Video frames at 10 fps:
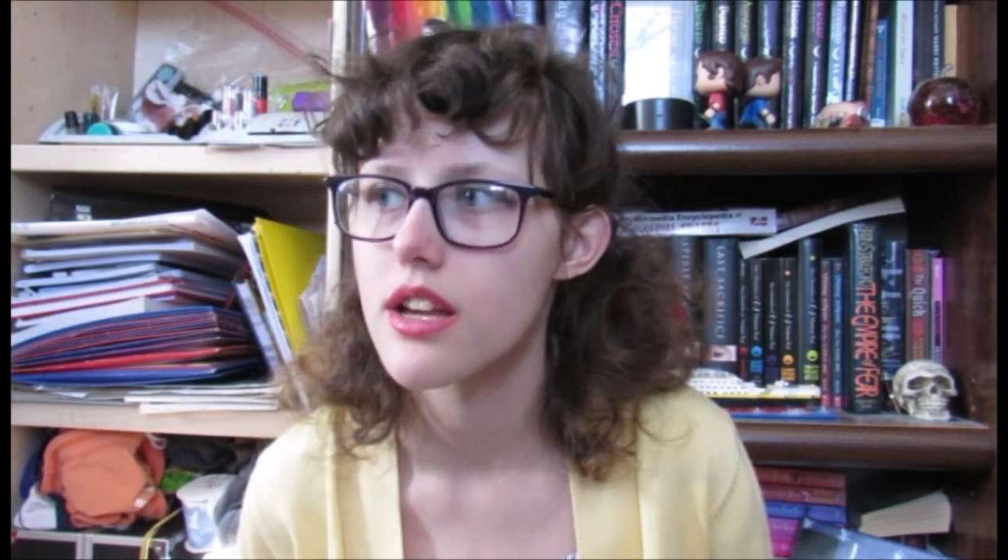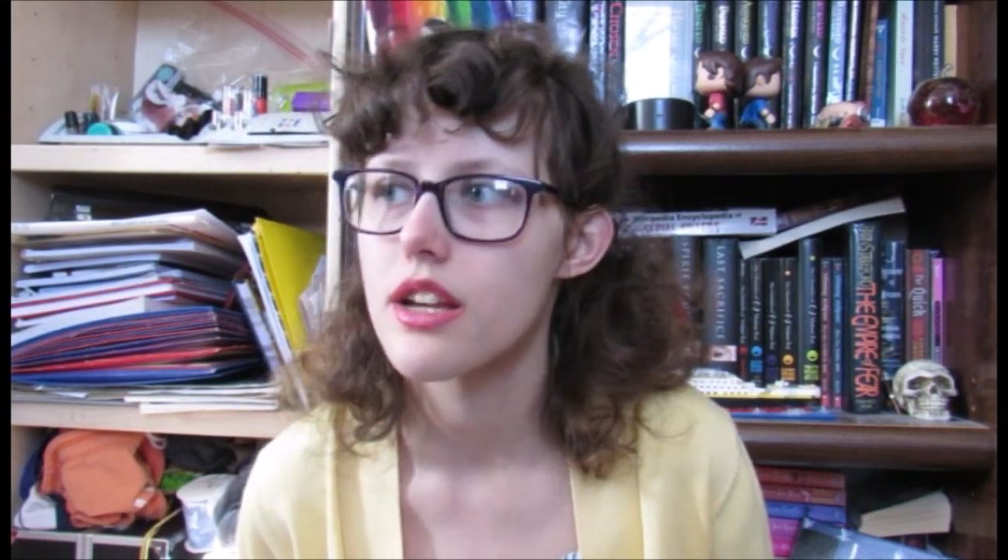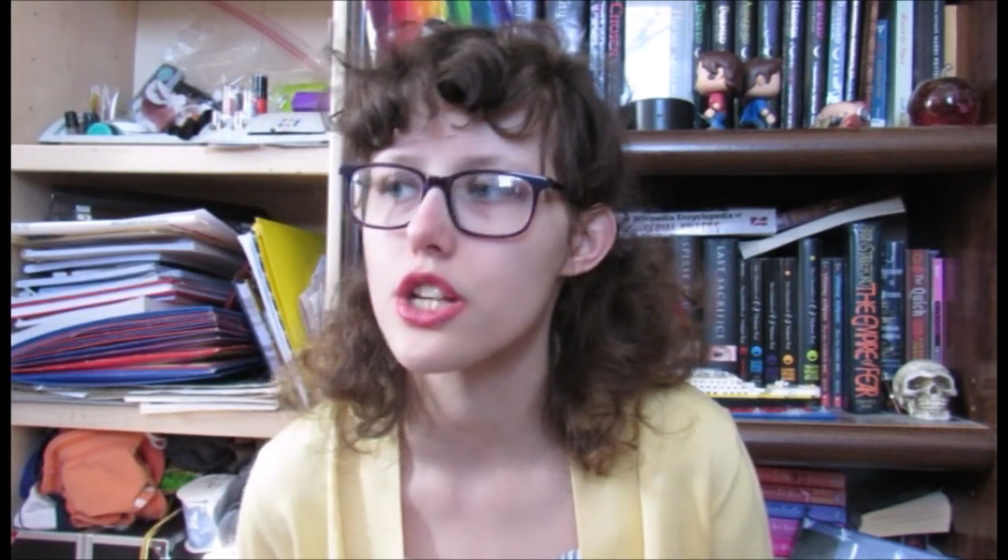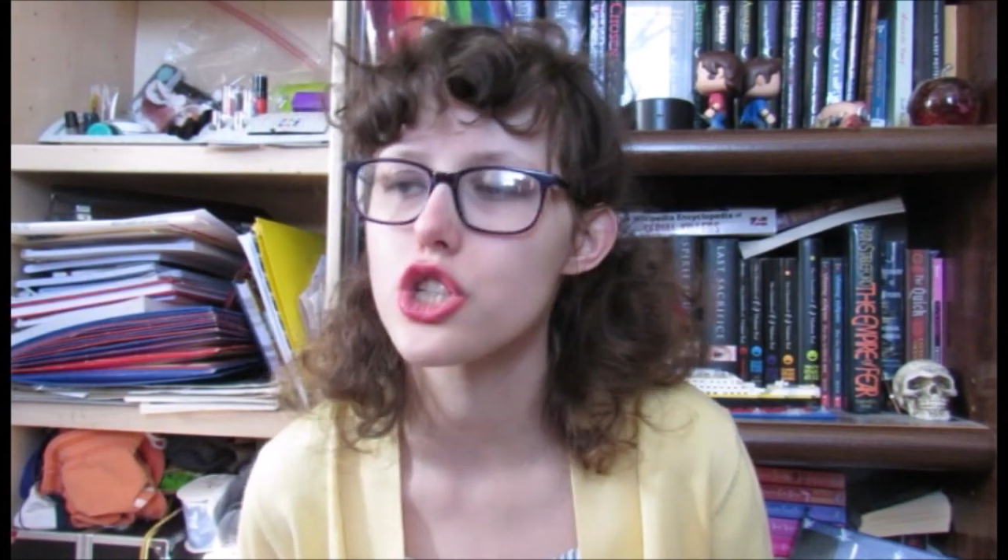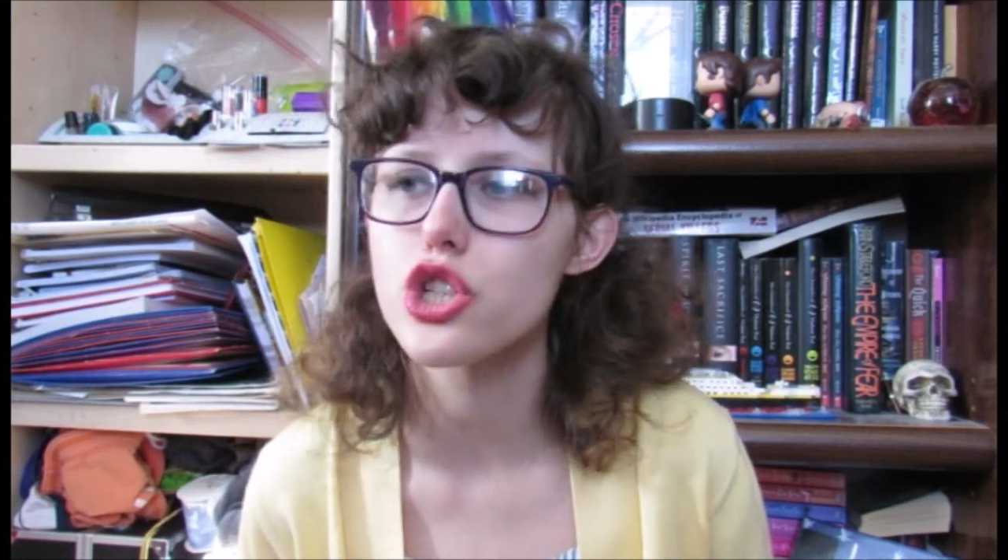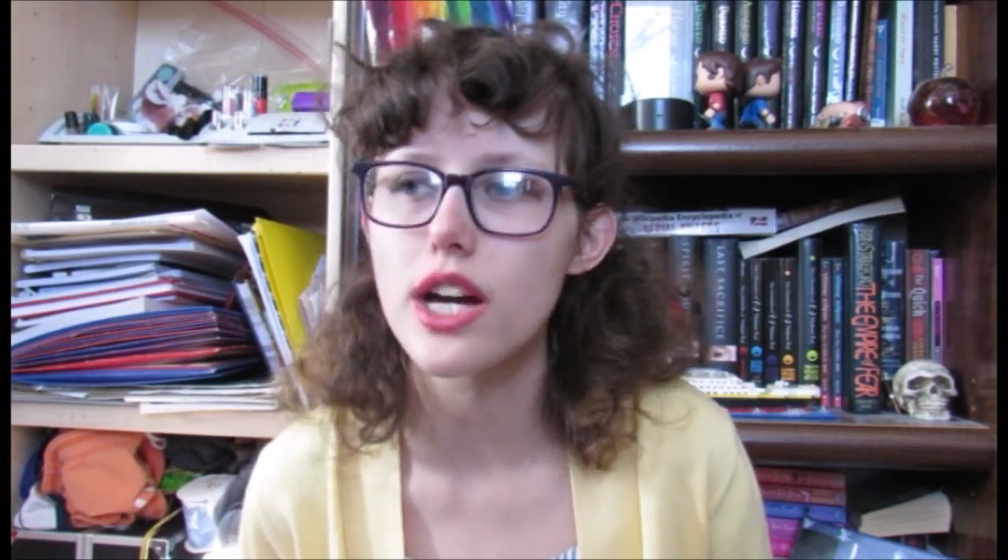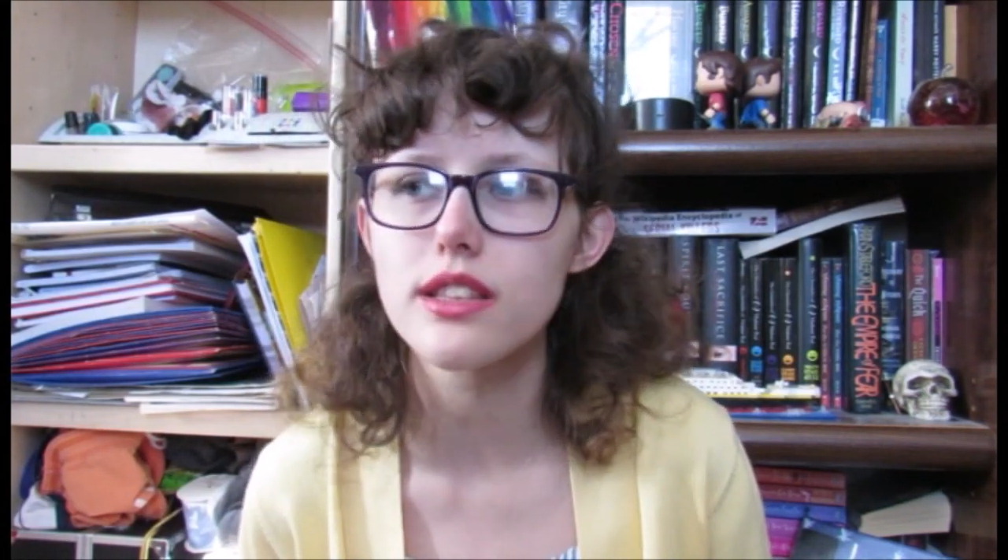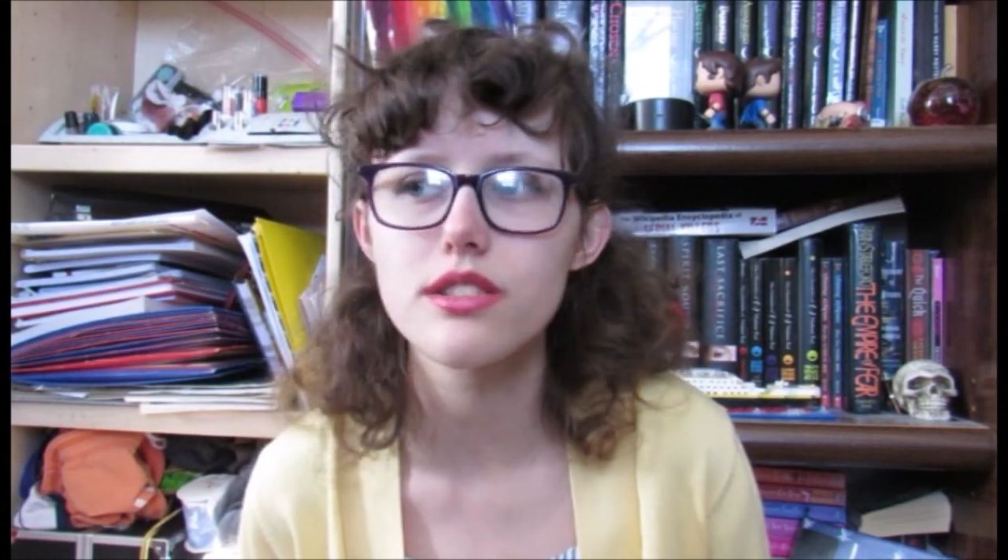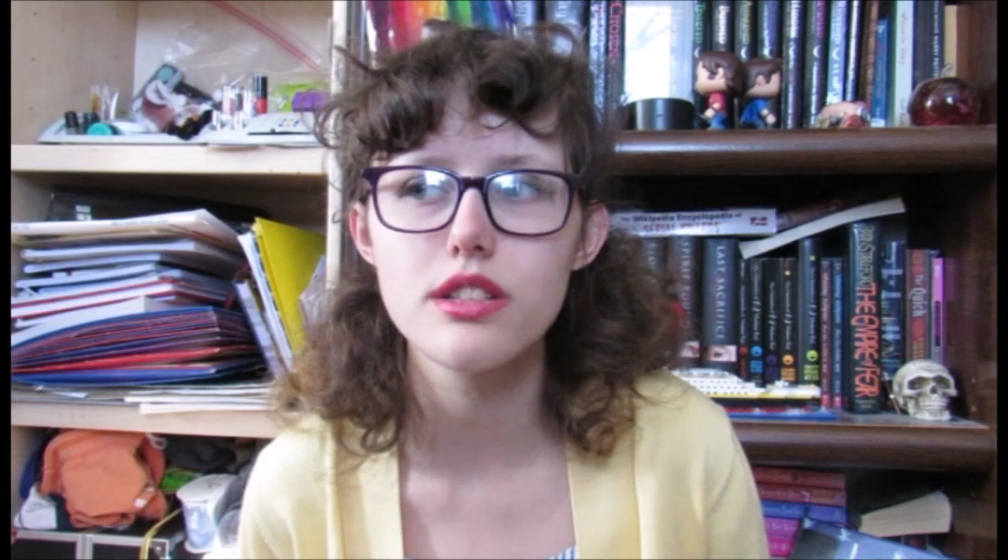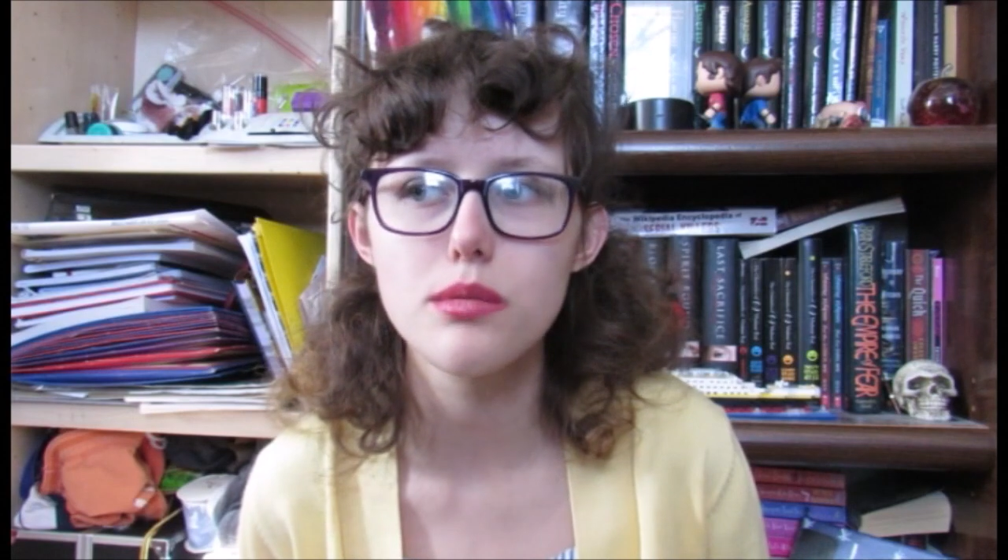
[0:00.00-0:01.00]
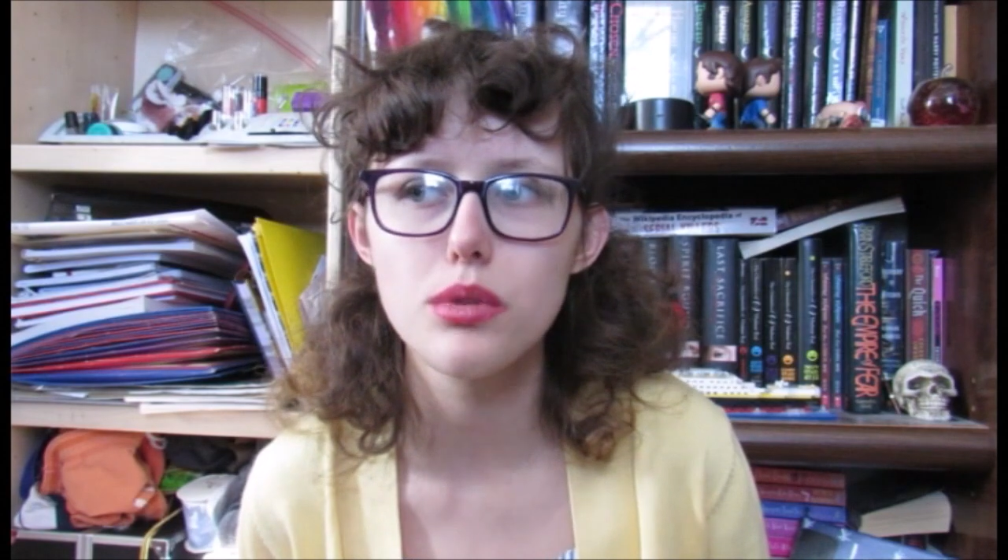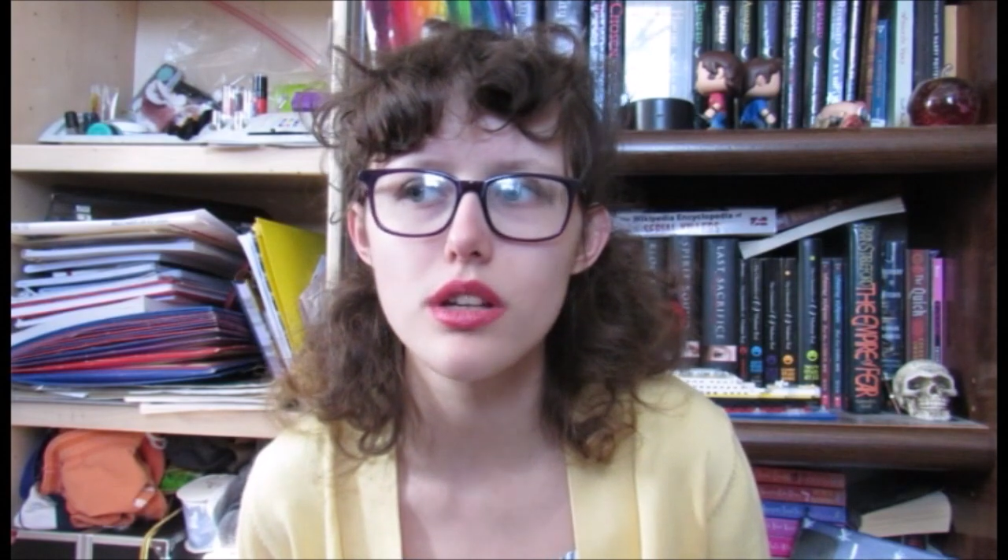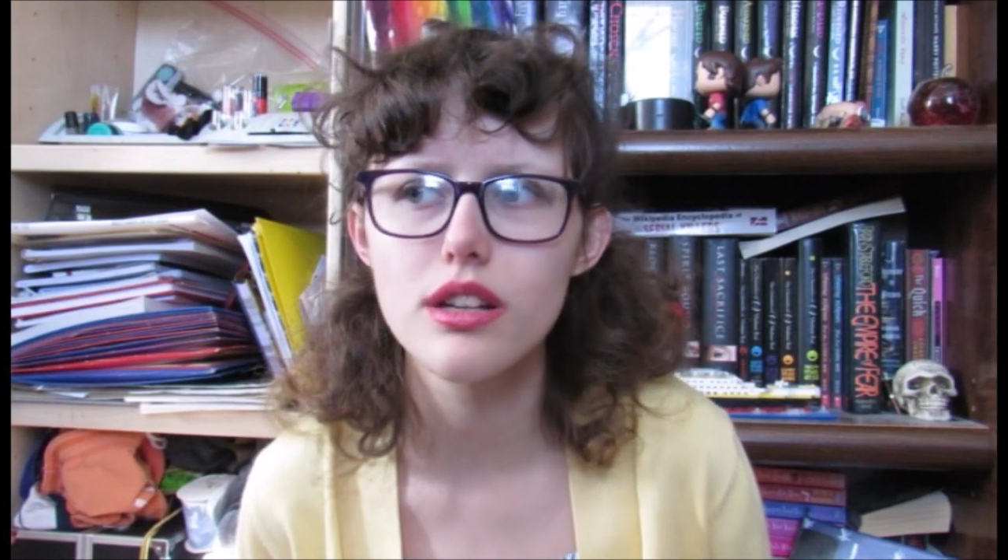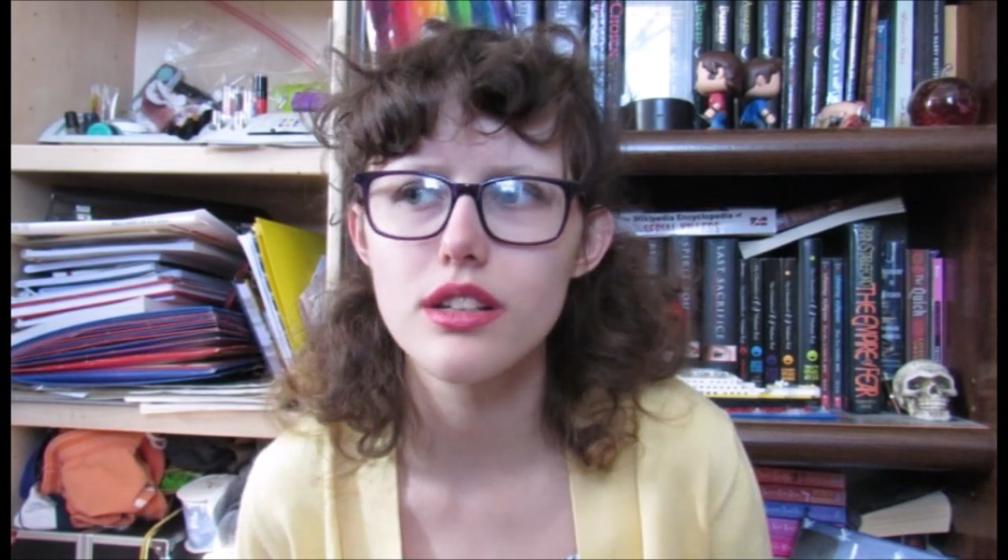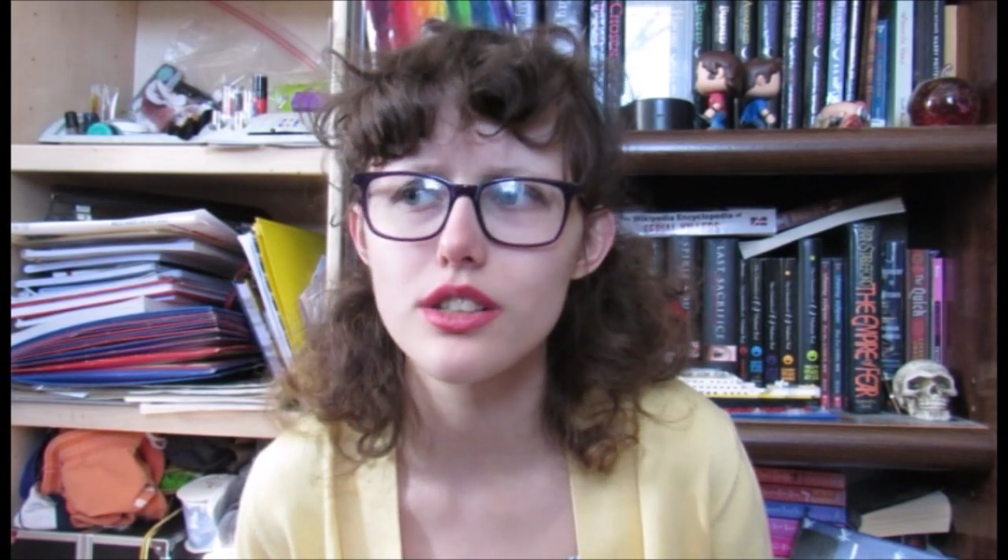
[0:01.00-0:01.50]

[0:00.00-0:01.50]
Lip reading: He shot the sleeping